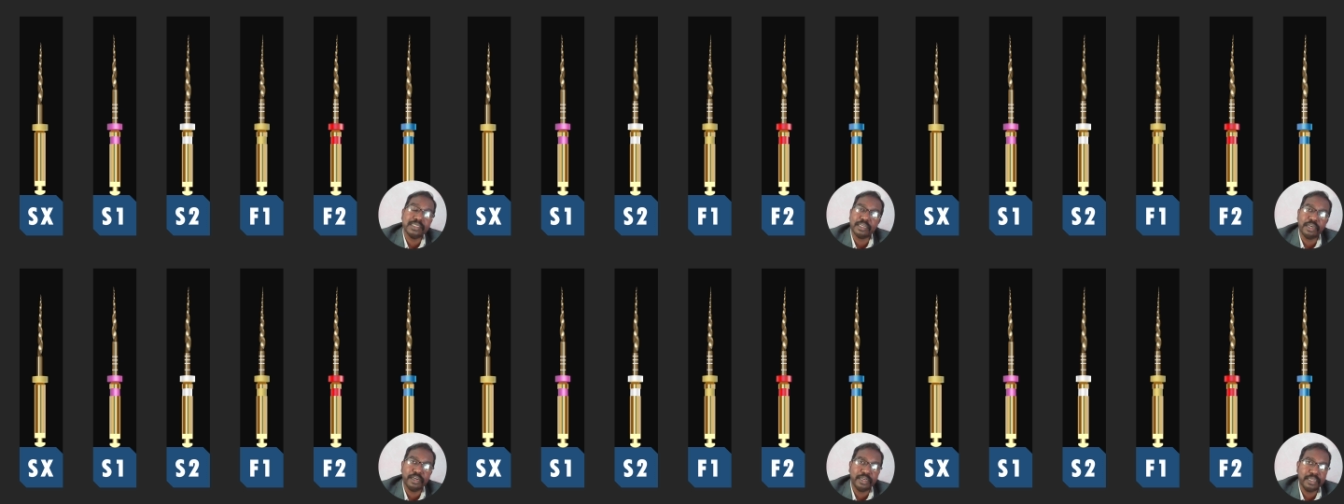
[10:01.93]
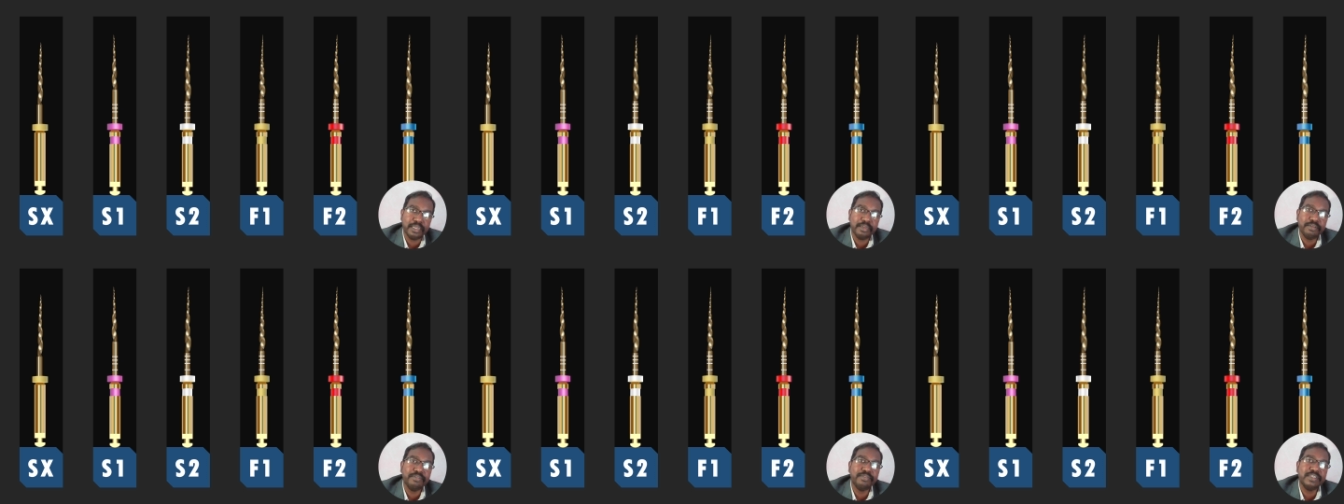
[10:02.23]

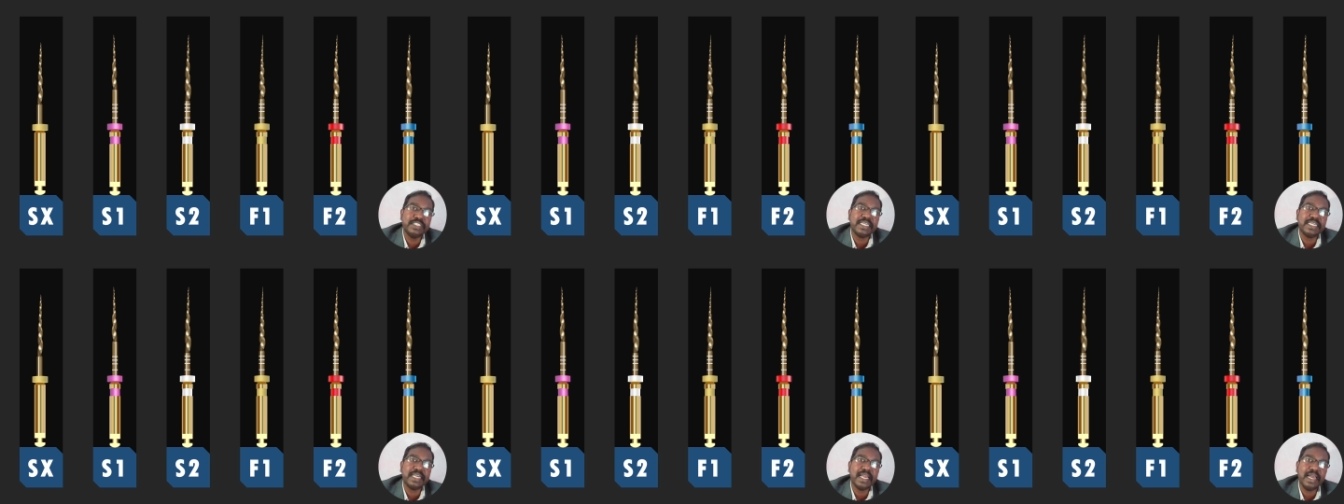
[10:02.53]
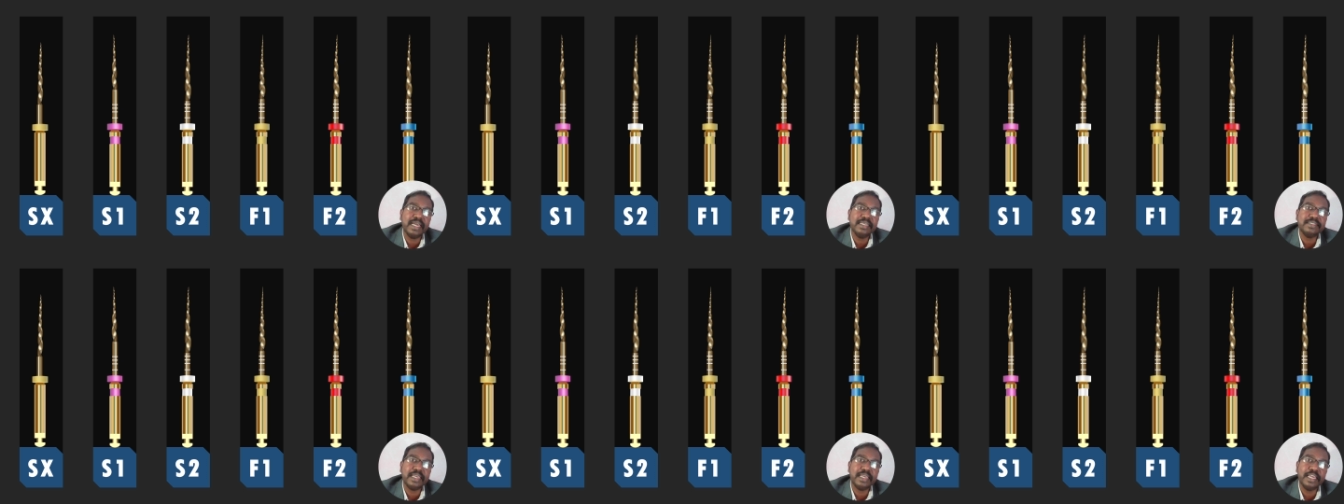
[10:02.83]
sorry which
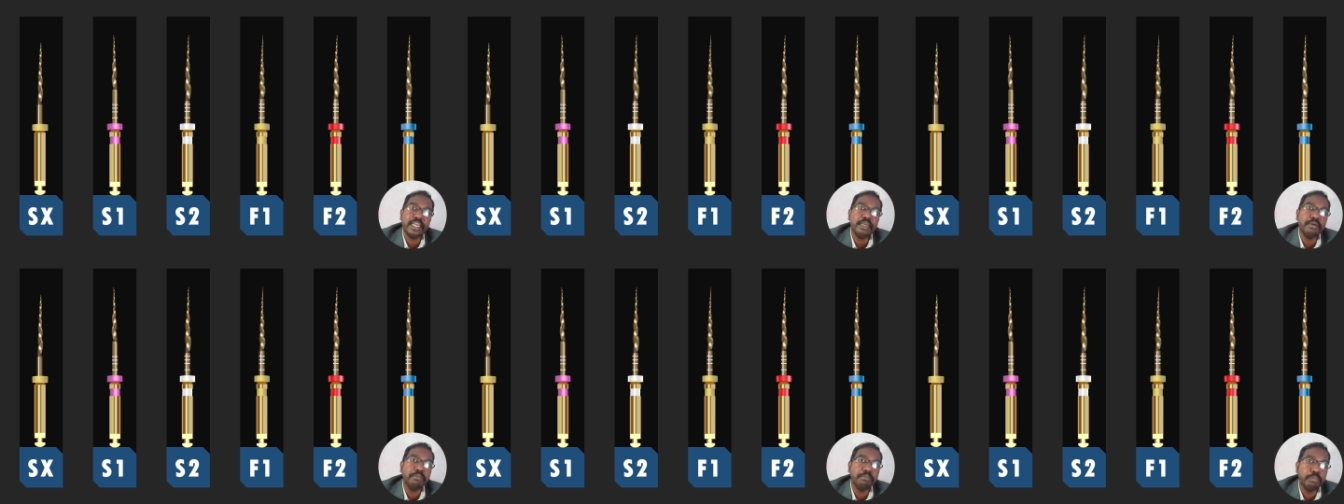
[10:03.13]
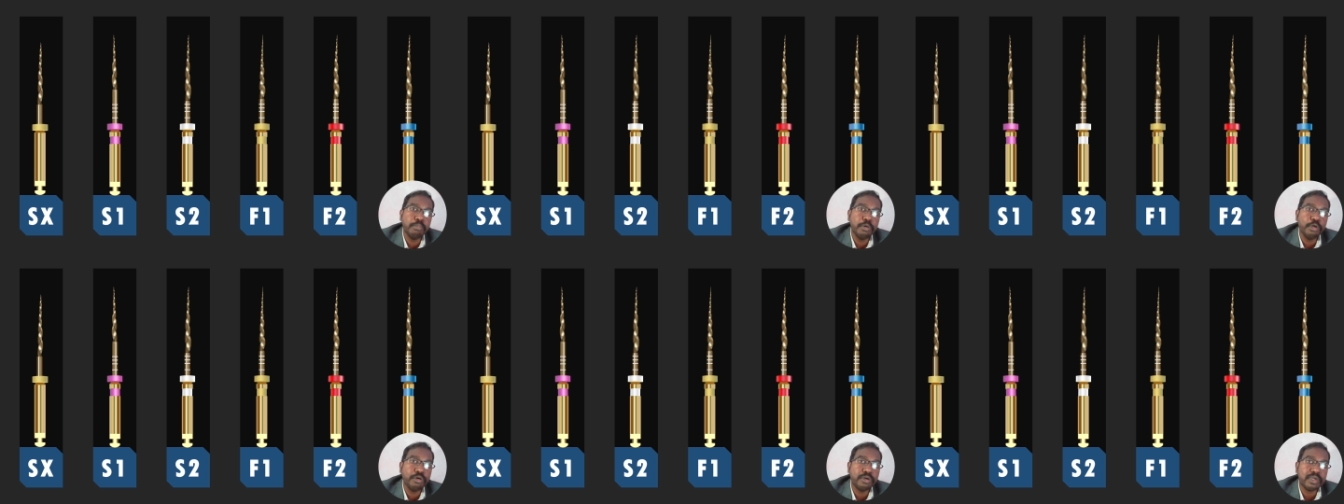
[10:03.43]
has a
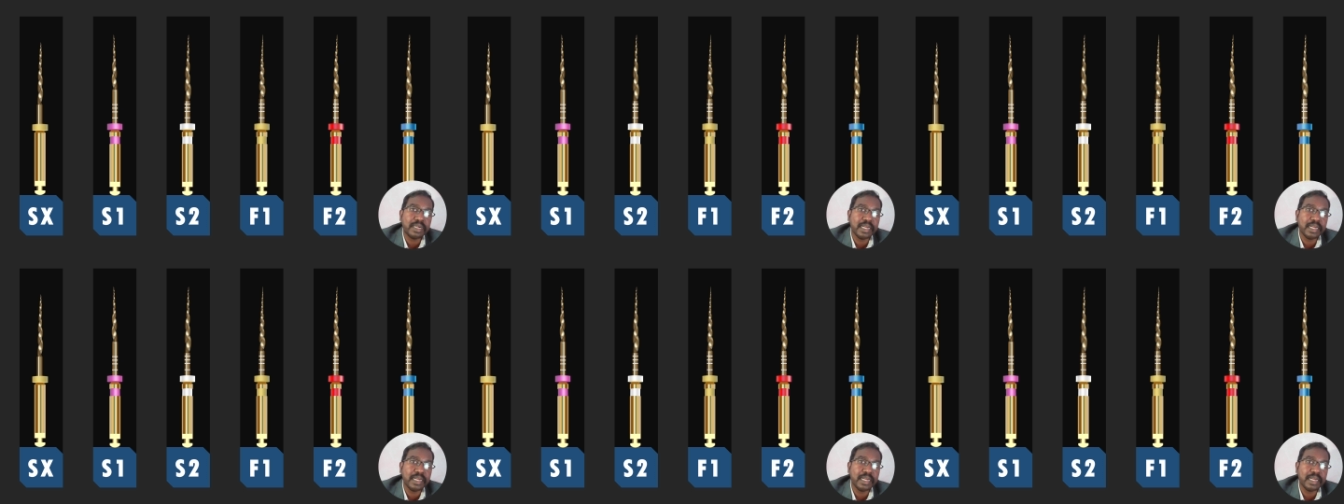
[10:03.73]
blue